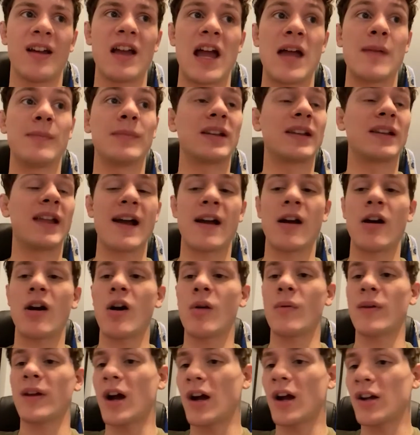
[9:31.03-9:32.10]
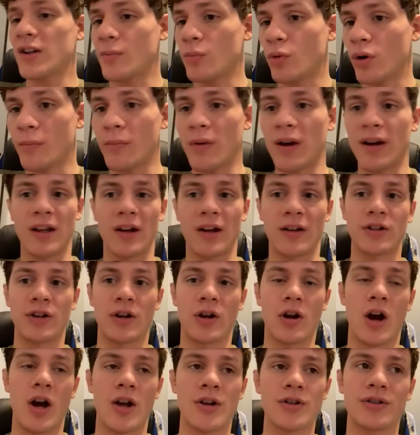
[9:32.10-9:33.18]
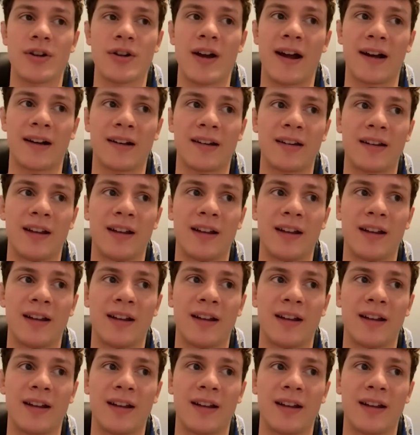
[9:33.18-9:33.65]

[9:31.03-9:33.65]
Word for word: and being like, oh, we got you more money on your contract.